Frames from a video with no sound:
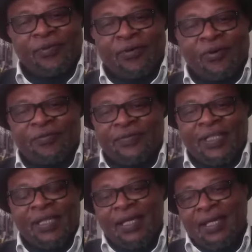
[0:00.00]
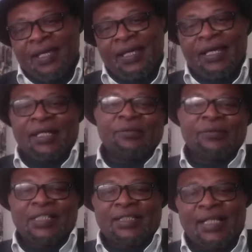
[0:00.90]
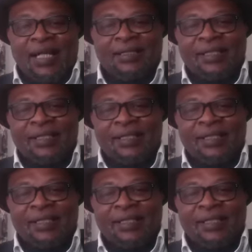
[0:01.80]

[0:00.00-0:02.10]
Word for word: for coffee and we start